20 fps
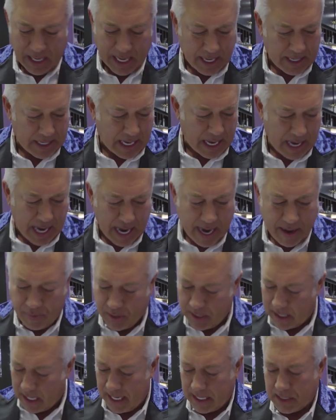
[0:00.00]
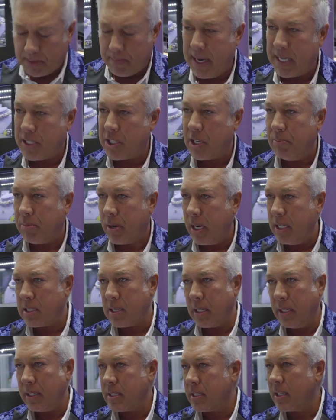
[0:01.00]
or is it, is everything it? has matching
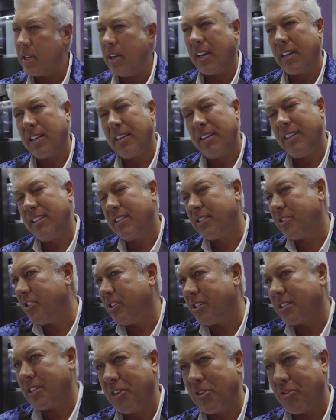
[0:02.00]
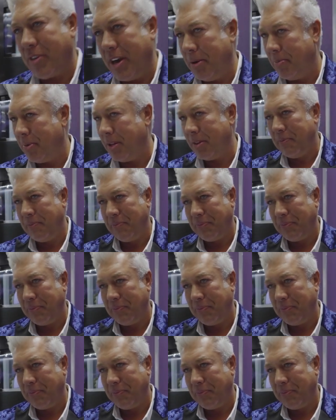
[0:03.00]
bracelets. Yeah, it's just incredible.